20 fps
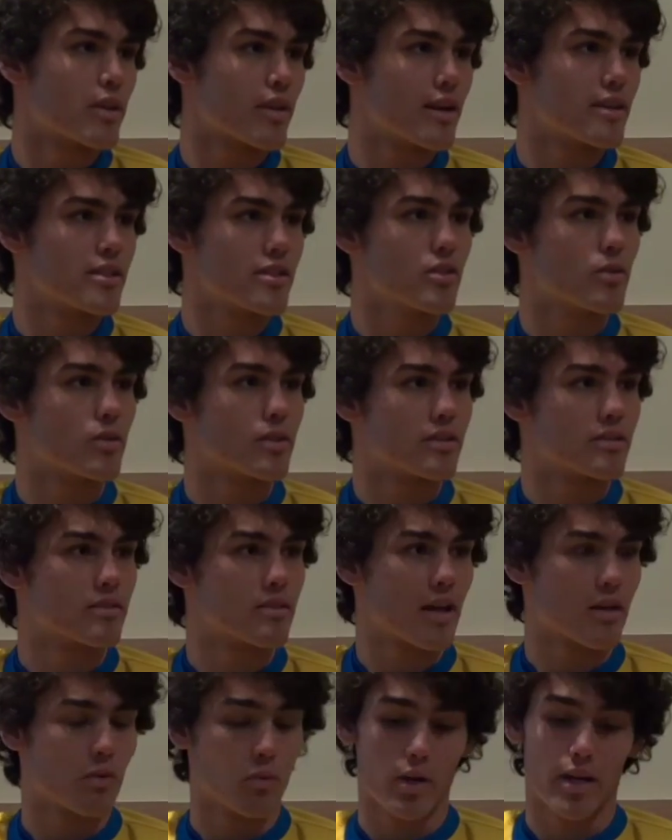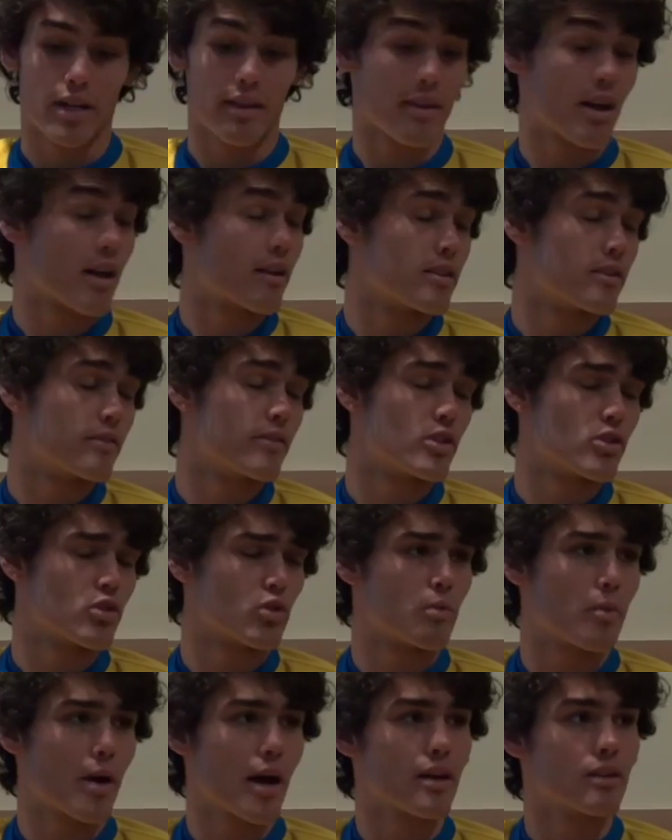what they do and, and winning their
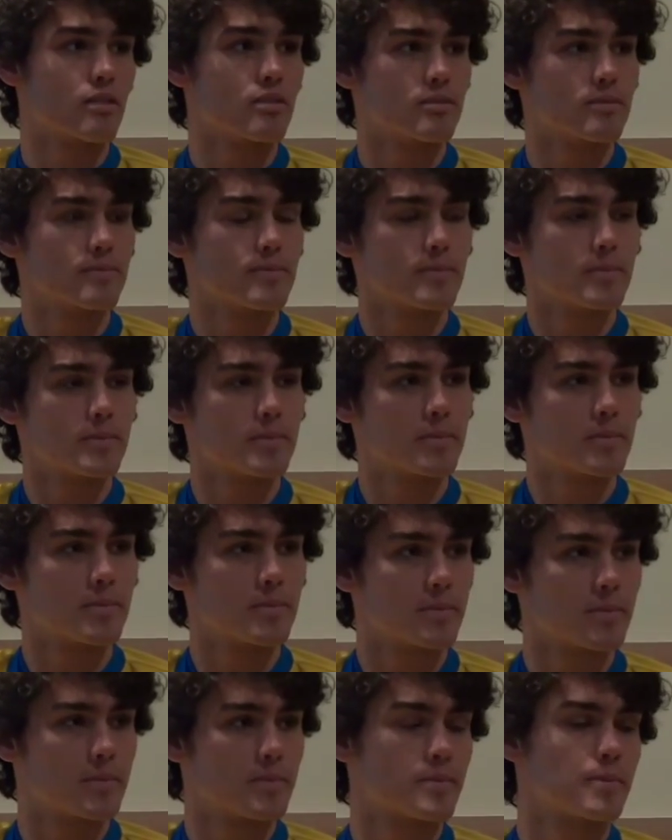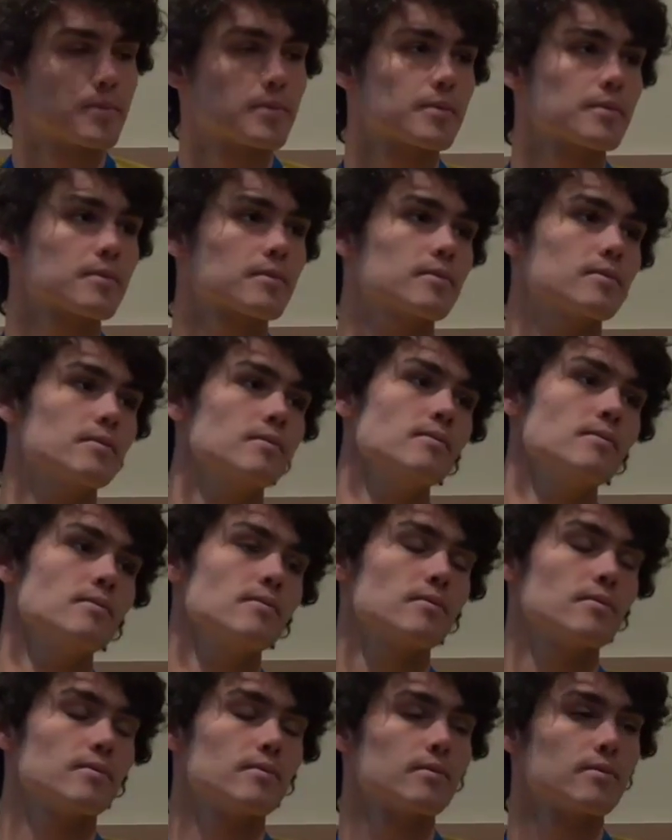individual battle. And I guess um, when you've got a
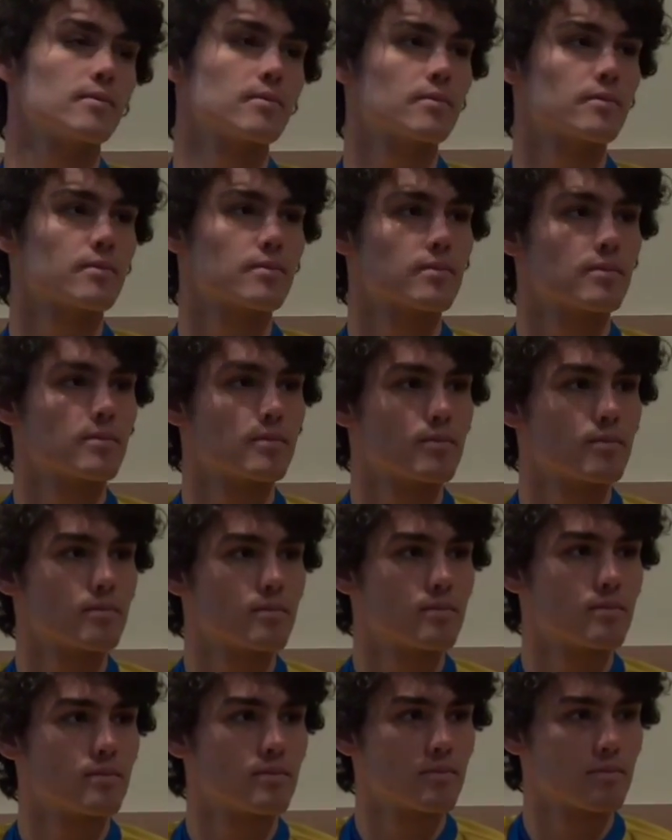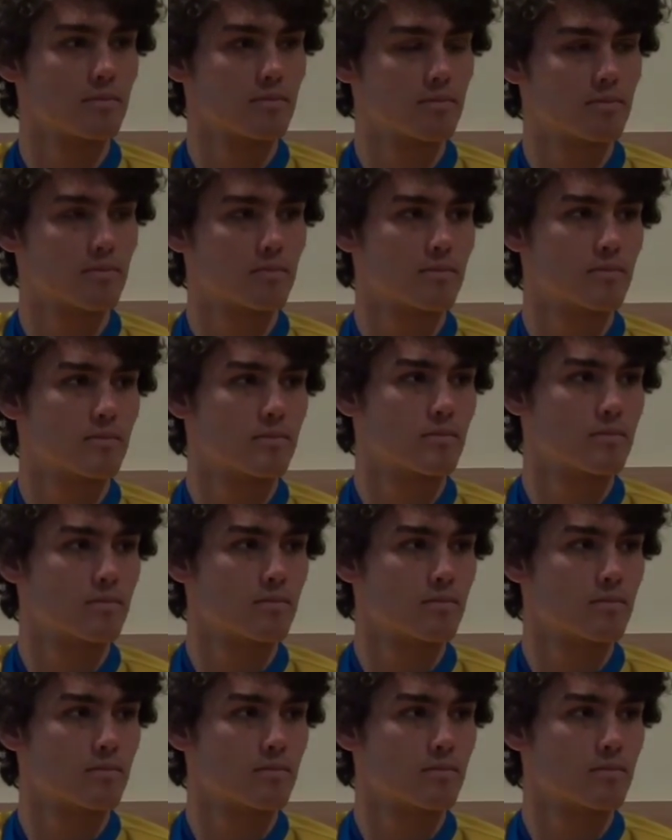game against Bury, neither you or I